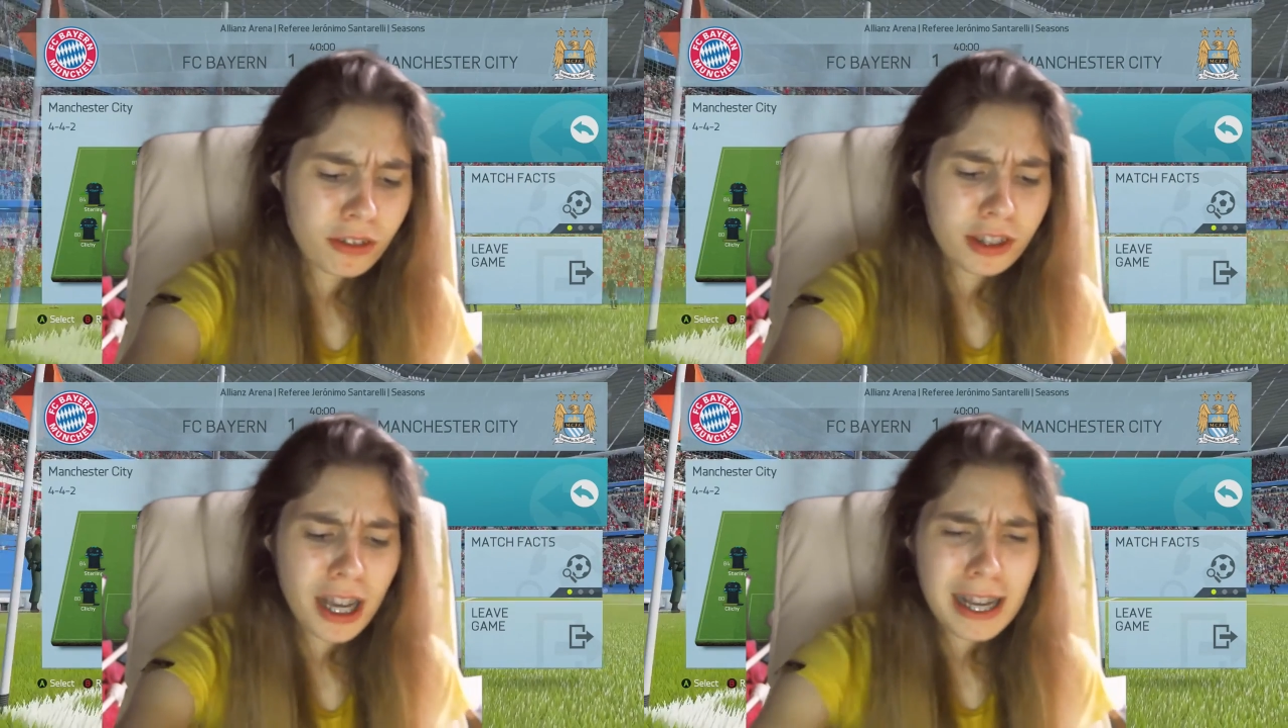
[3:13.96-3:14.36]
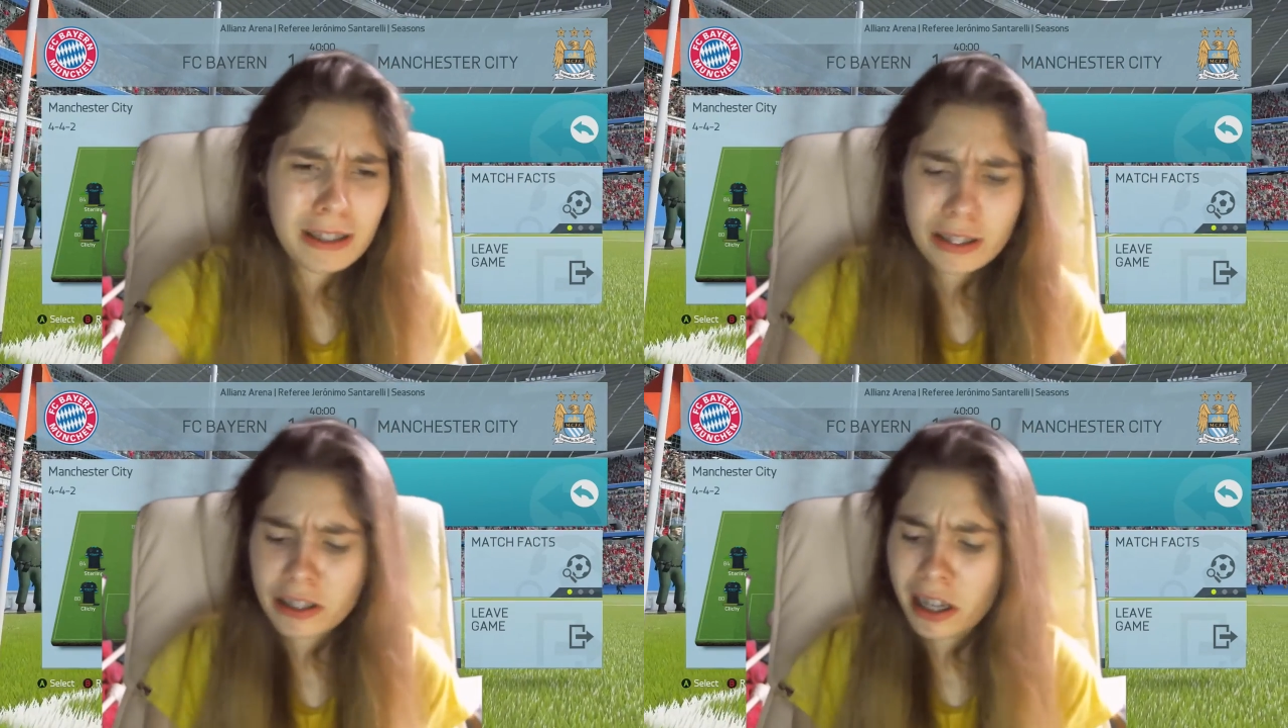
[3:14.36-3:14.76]
That
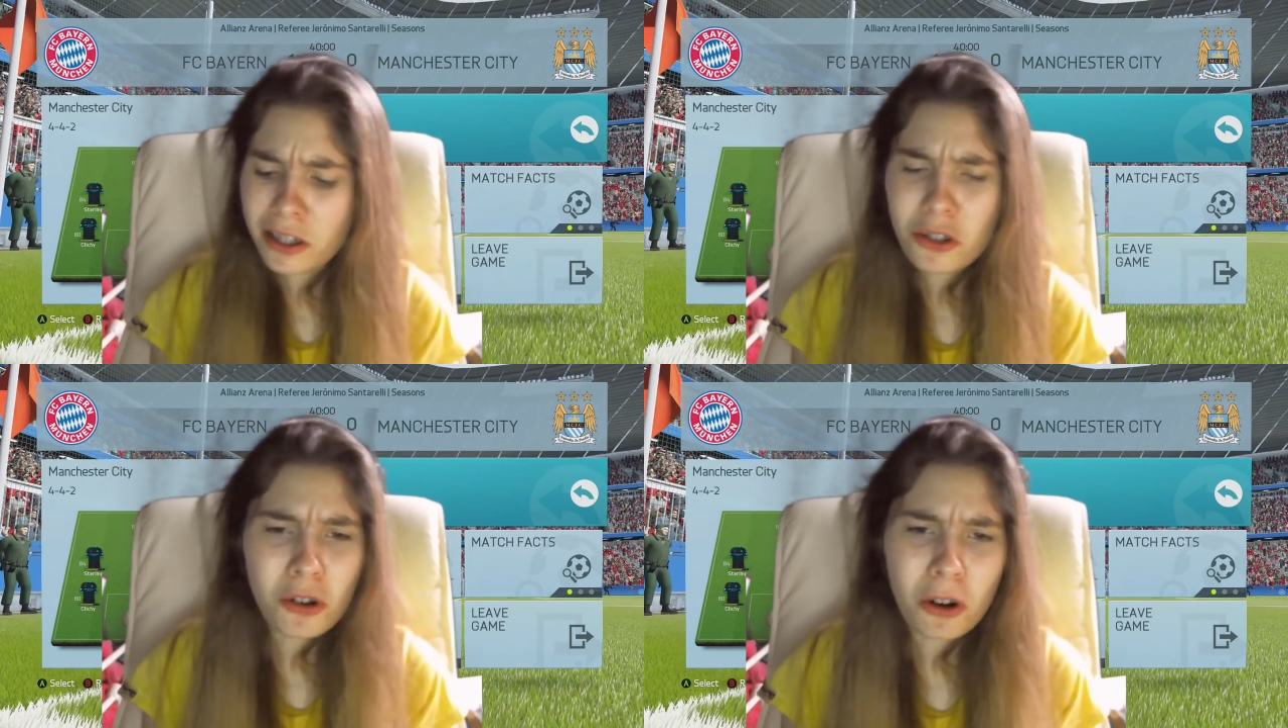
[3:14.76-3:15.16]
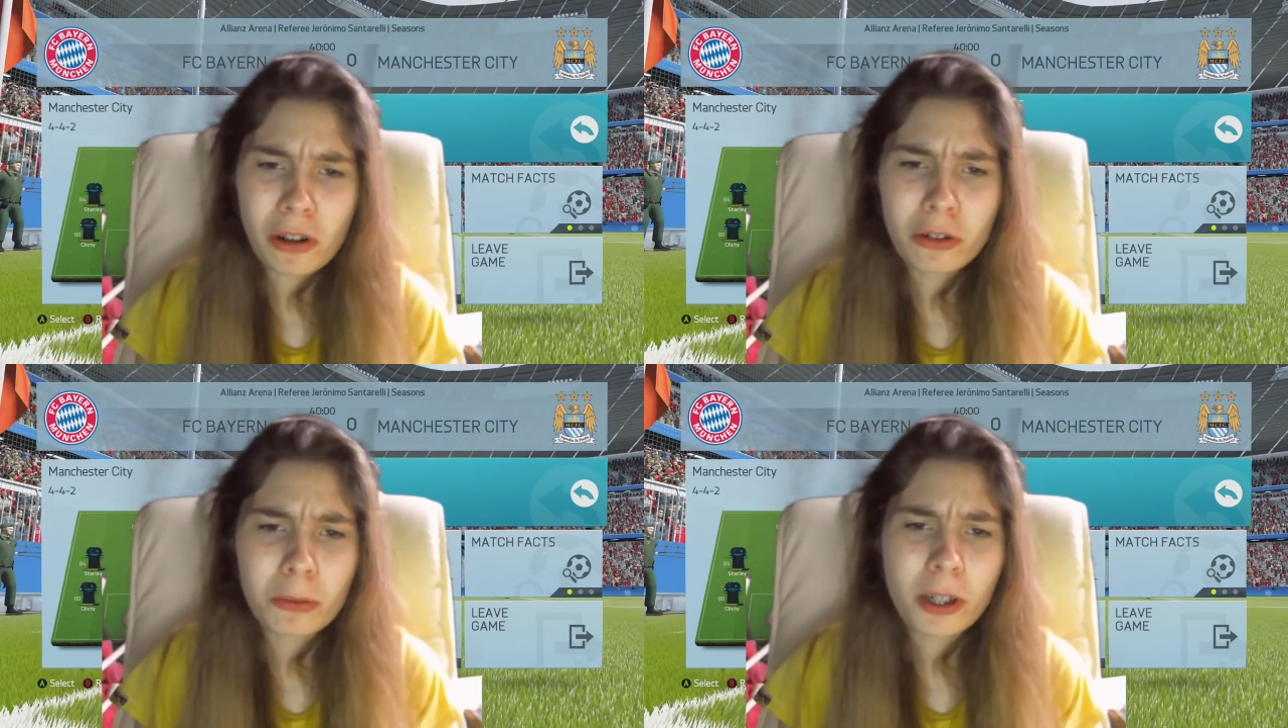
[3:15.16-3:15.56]
is like
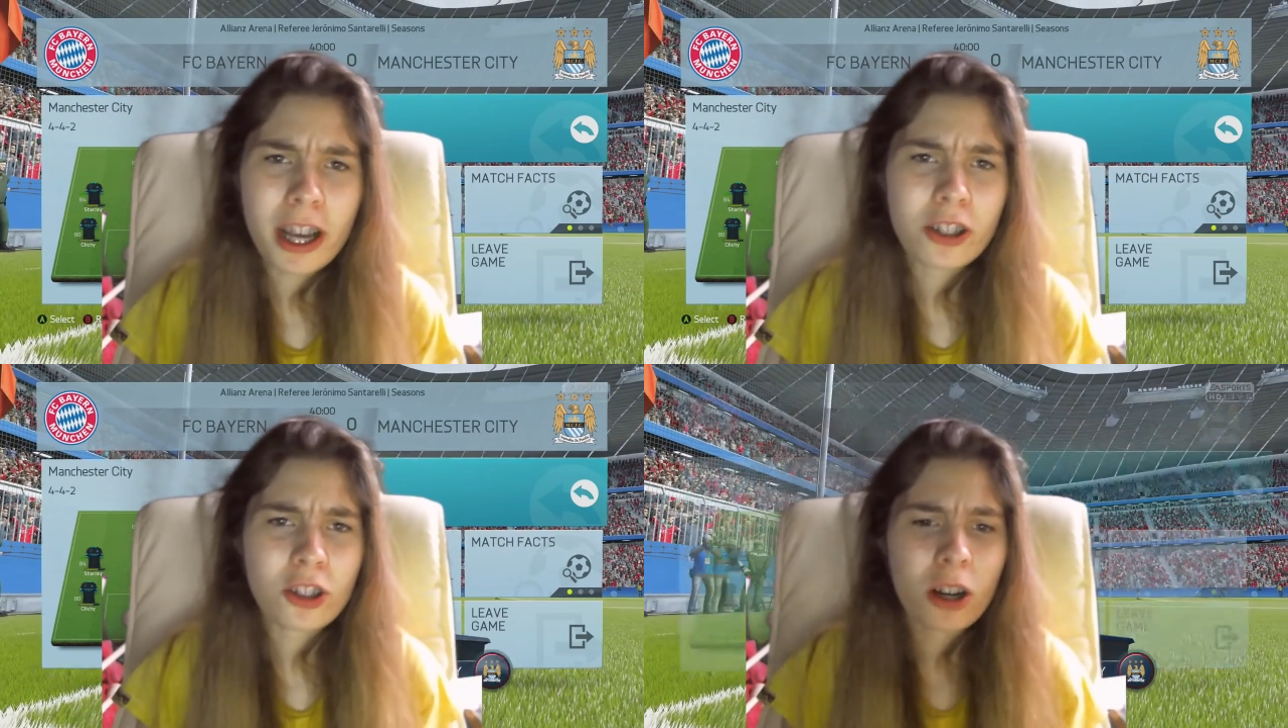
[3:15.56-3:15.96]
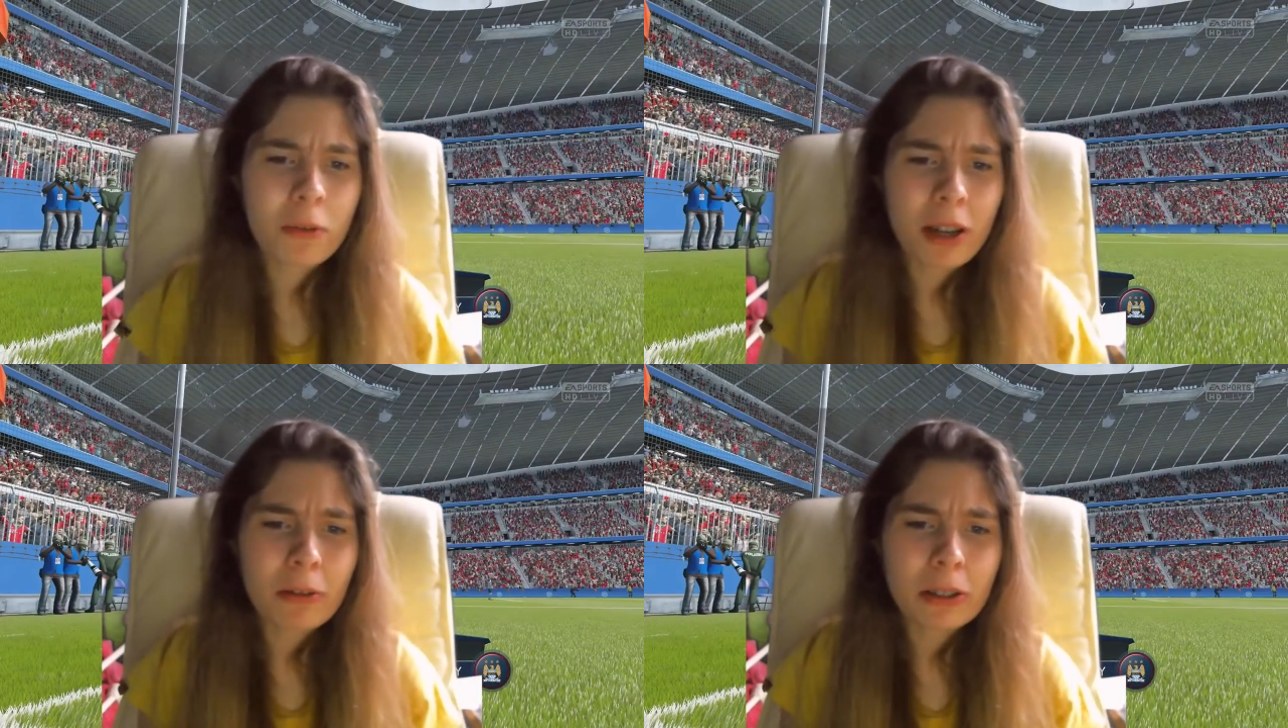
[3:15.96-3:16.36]
not normal ketchup.
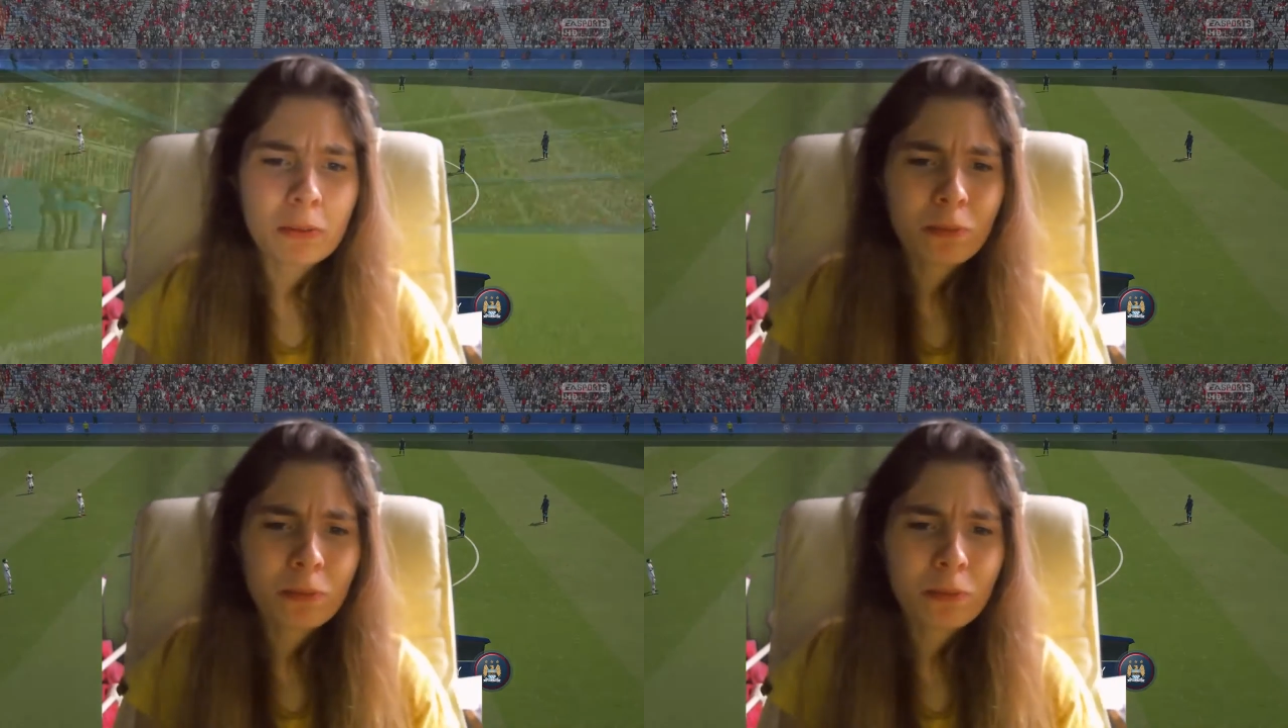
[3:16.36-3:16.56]
That was